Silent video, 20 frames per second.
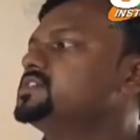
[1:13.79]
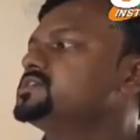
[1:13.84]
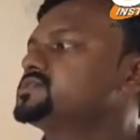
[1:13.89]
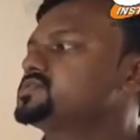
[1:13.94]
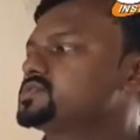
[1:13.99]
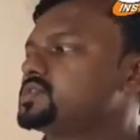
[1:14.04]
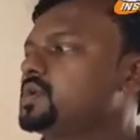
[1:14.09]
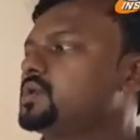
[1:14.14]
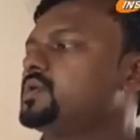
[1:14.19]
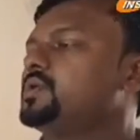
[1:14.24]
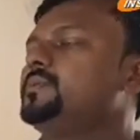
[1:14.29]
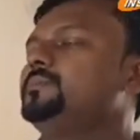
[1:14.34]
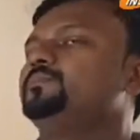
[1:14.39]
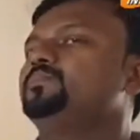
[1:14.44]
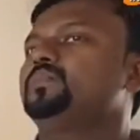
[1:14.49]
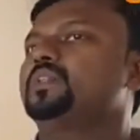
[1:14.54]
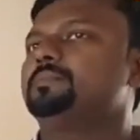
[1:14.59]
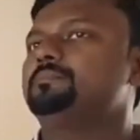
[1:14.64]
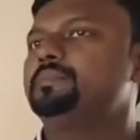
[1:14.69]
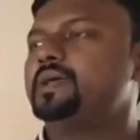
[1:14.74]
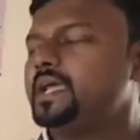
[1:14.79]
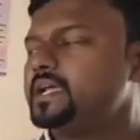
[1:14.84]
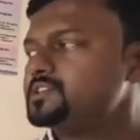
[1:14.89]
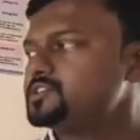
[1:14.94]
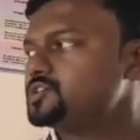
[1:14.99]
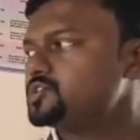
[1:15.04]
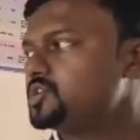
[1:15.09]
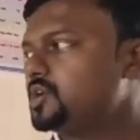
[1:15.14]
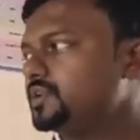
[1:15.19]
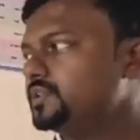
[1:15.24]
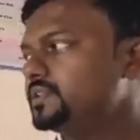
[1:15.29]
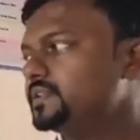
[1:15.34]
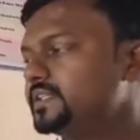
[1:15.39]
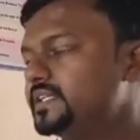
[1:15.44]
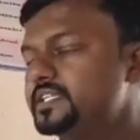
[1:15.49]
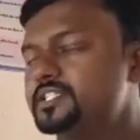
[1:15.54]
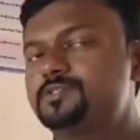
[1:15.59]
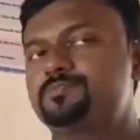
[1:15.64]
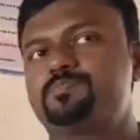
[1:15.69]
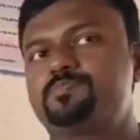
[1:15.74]
So, based on
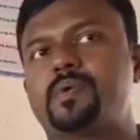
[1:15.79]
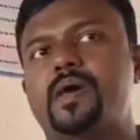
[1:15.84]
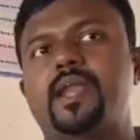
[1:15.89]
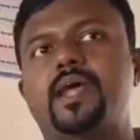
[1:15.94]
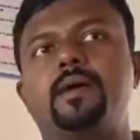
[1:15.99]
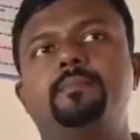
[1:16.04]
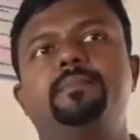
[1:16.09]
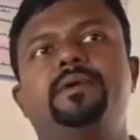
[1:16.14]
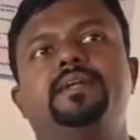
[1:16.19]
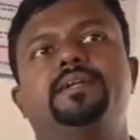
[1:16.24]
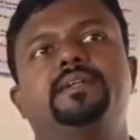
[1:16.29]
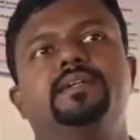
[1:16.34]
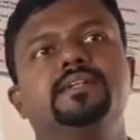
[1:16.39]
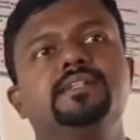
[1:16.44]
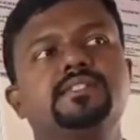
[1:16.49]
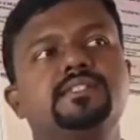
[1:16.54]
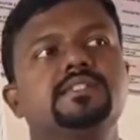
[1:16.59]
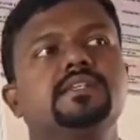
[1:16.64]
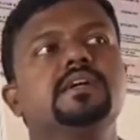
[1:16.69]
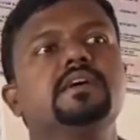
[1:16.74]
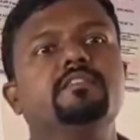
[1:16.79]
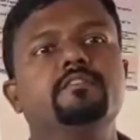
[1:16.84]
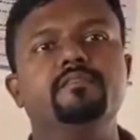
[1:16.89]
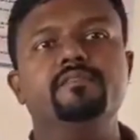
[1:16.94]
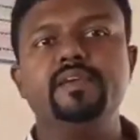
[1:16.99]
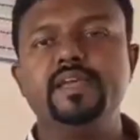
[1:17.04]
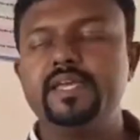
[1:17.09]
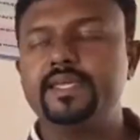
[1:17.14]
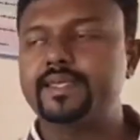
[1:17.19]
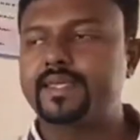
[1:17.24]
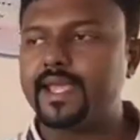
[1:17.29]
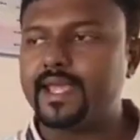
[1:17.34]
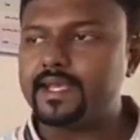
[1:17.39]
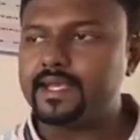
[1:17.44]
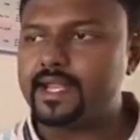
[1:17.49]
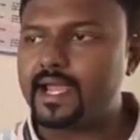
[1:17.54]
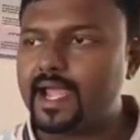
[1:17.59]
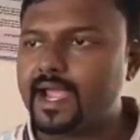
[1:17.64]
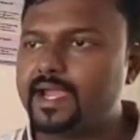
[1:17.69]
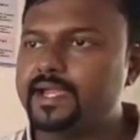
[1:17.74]
these parameters, we
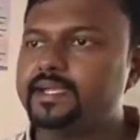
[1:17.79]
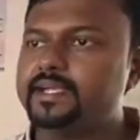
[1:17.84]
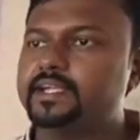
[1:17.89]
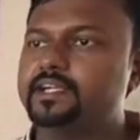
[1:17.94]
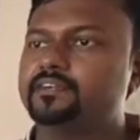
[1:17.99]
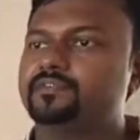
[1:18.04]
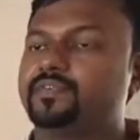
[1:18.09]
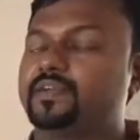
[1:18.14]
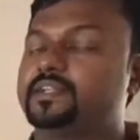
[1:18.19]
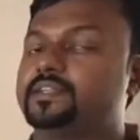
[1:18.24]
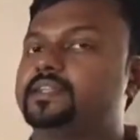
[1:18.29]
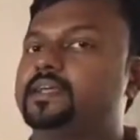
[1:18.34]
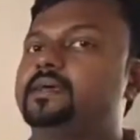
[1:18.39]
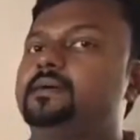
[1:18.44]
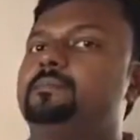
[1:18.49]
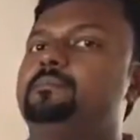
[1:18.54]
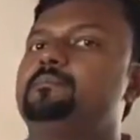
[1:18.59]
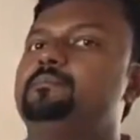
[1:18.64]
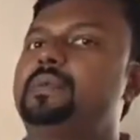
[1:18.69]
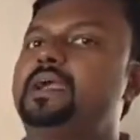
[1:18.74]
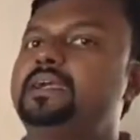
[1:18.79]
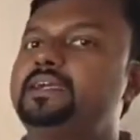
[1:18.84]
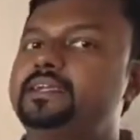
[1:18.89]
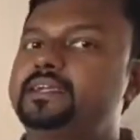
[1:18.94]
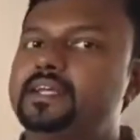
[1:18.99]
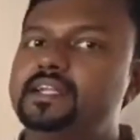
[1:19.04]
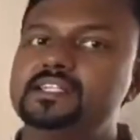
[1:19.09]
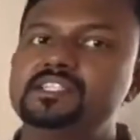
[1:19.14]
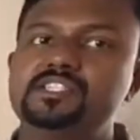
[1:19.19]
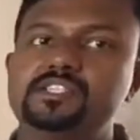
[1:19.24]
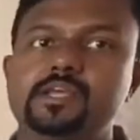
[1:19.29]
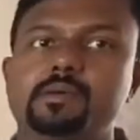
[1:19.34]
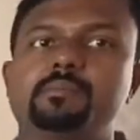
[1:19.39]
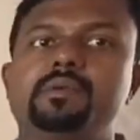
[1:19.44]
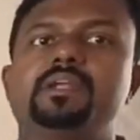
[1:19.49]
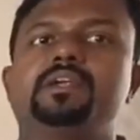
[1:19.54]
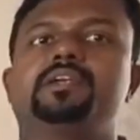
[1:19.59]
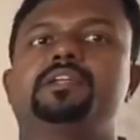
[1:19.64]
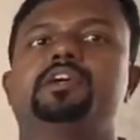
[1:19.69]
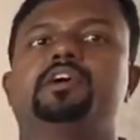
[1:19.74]
can identify the mental
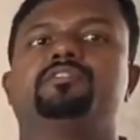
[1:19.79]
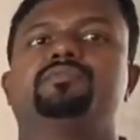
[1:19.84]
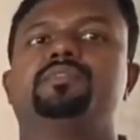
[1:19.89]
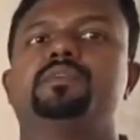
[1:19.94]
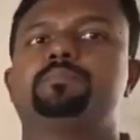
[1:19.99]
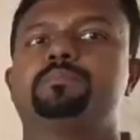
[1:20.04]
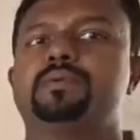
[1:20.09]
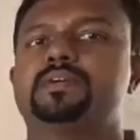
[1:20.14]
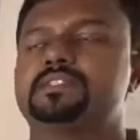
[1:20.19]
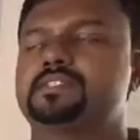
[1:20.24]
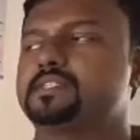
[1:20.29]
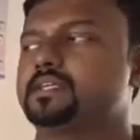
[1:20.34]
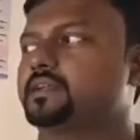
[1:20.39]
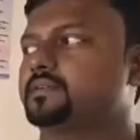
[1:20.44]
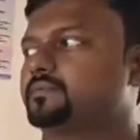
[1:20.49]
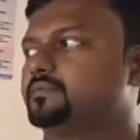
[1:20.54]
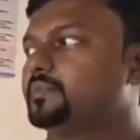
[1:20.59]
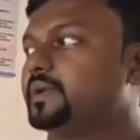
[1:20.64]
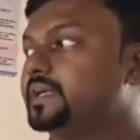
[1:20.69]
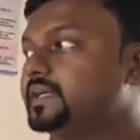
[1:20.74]
stability of a person.